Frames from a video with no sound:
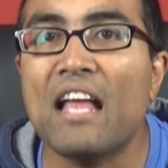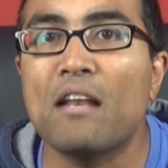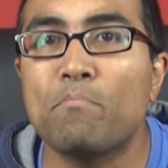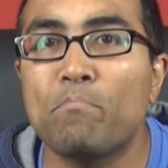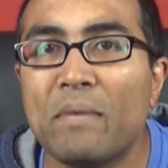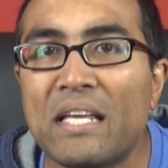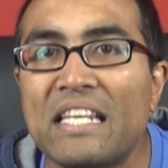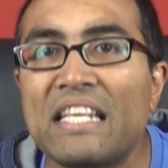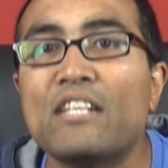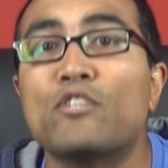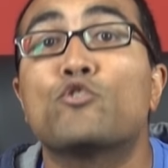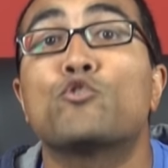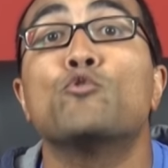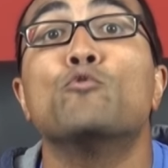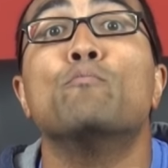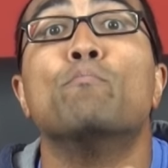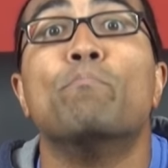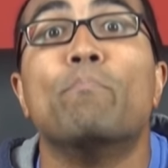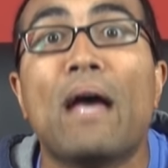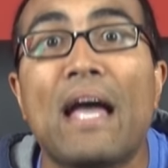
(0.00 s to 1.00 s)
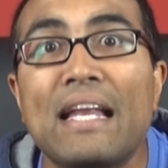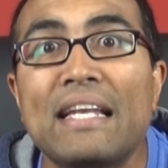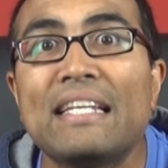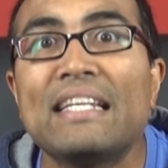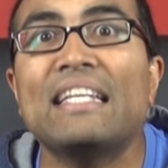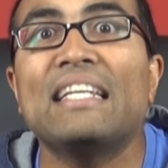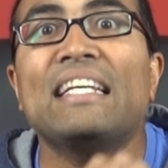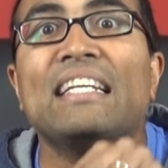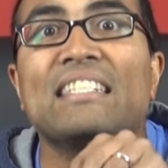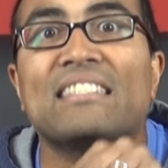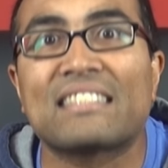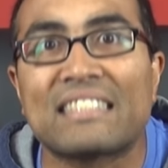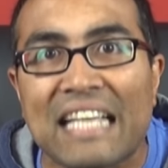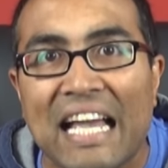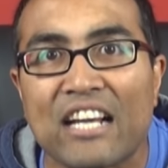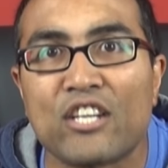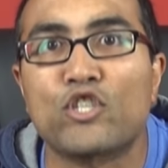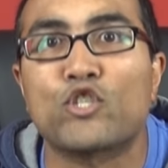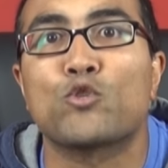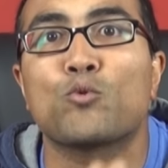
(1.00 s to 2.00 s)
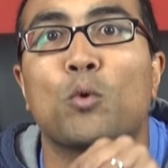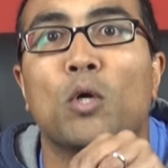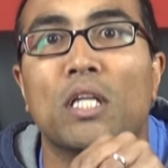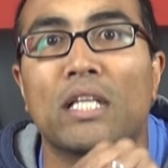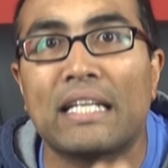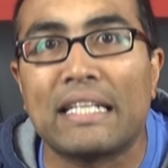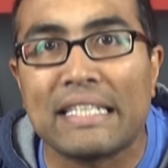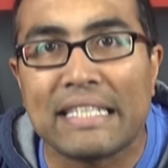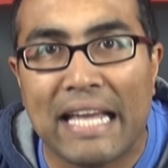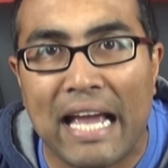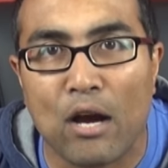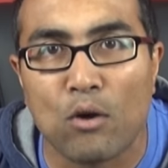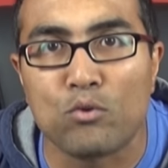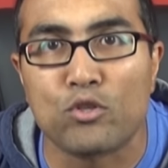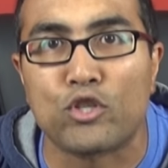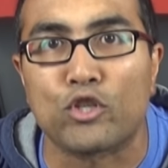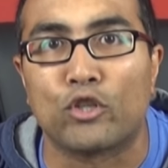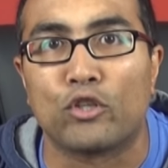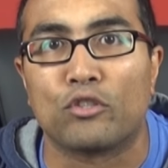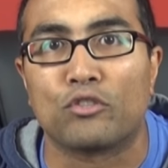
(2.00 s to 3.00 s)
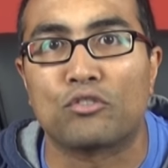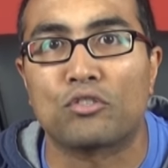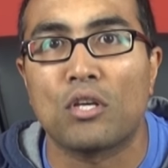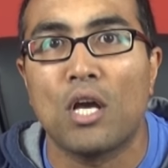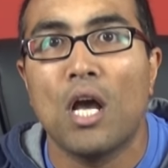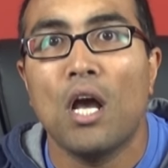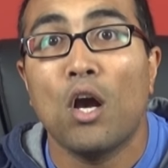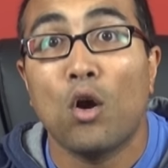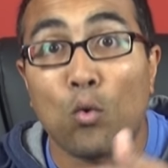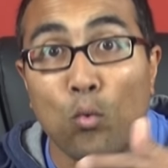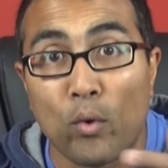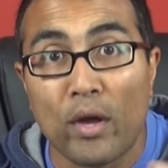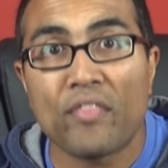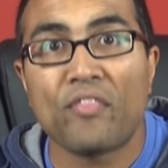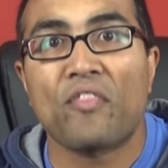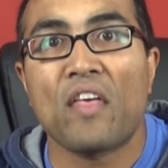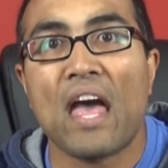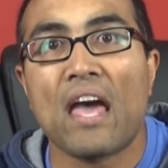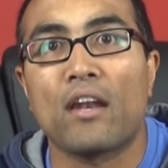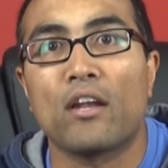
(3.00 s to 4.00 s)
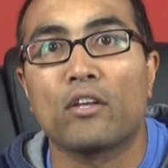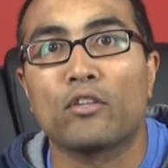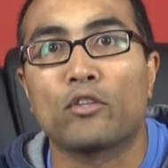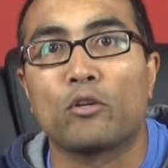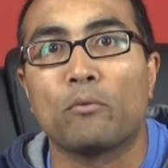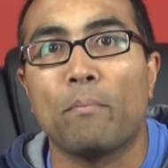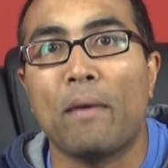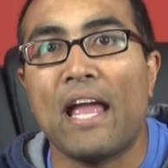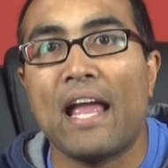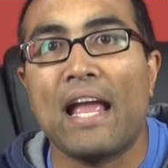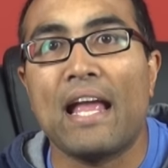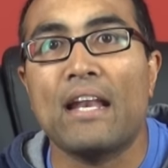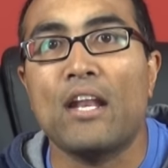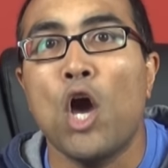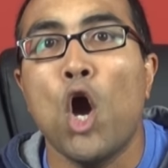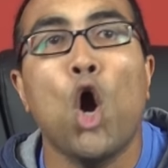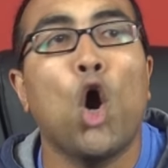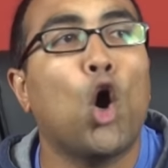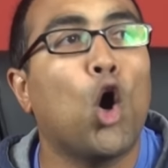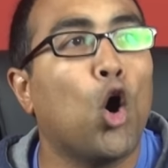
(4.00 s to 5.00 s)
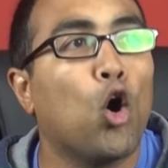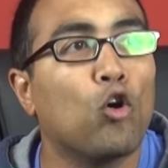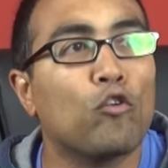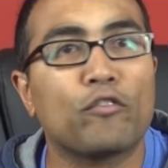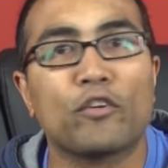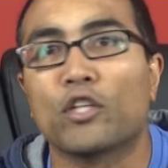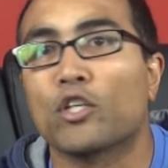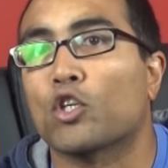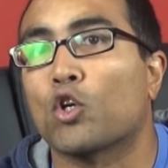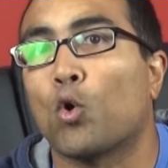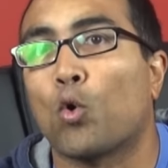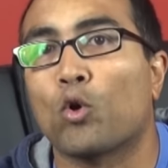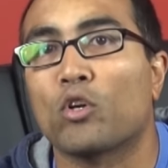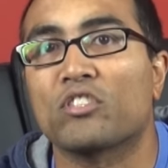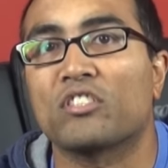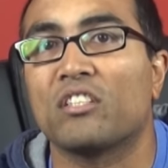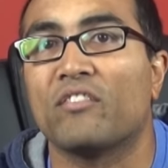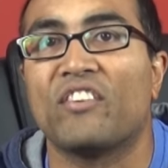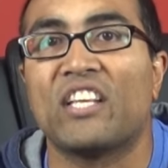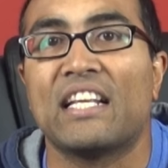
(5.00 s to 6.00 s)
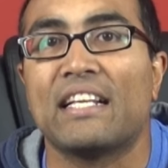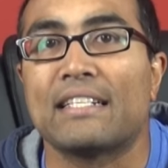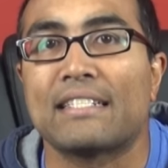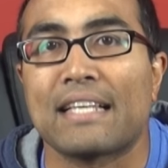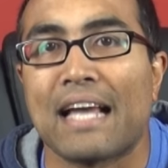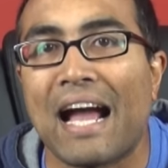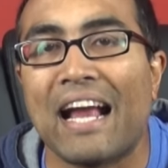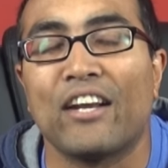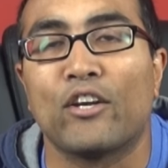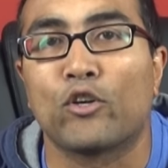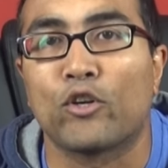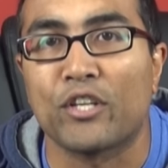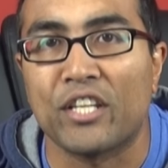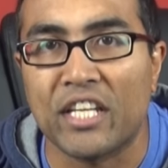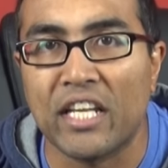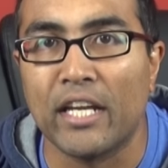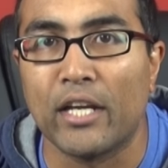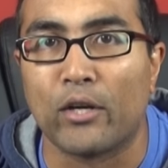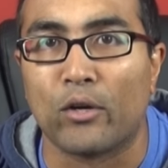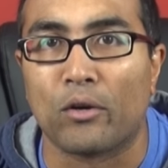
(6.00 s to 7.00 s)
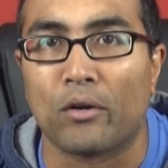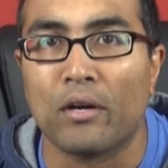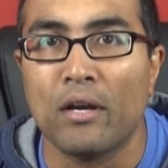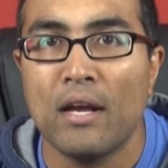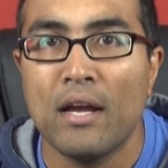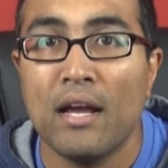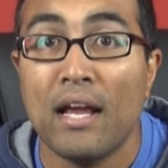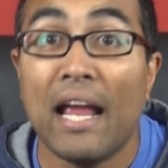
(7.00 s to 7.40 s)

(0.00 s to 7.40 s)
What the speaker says: admitted to many sexual encounters with that other man over the course of an entire year,